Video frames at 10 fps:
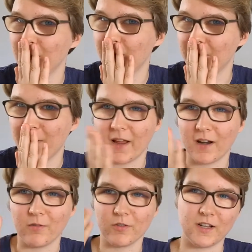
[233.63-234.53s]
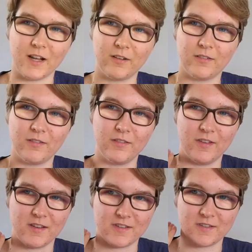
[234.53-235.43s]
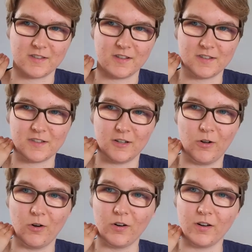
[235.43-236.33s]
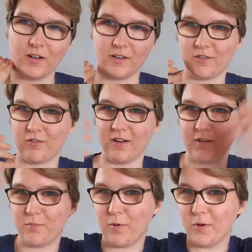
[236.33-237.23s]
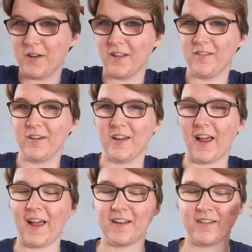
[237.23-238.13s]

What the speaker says: And my hair was like this long, and I tried to put it under the hat.